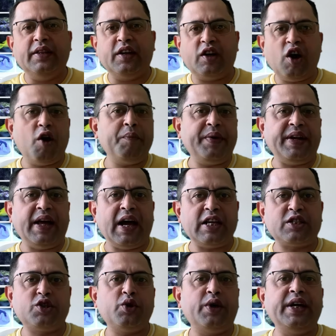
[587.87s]
The government
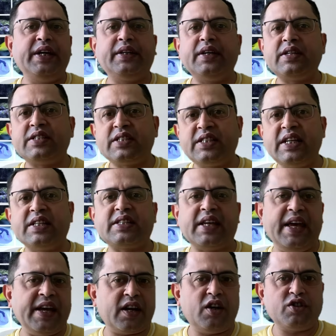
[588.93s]
has donated 6
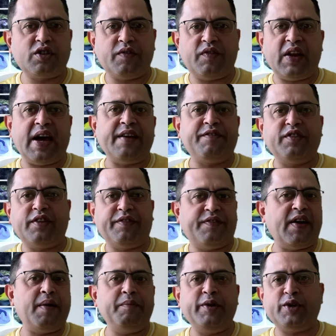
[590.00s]
acres of land for the
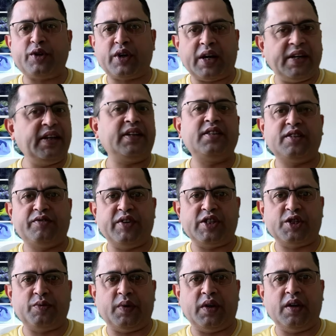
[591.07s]
family to conduct this
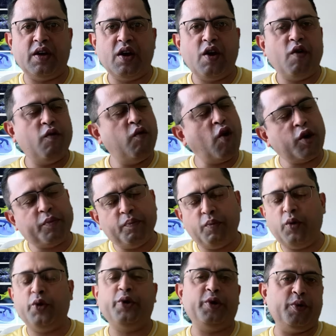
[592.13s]
festival. What
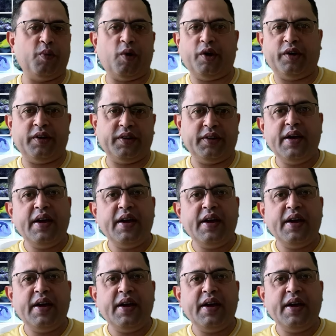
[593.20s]
more do you want?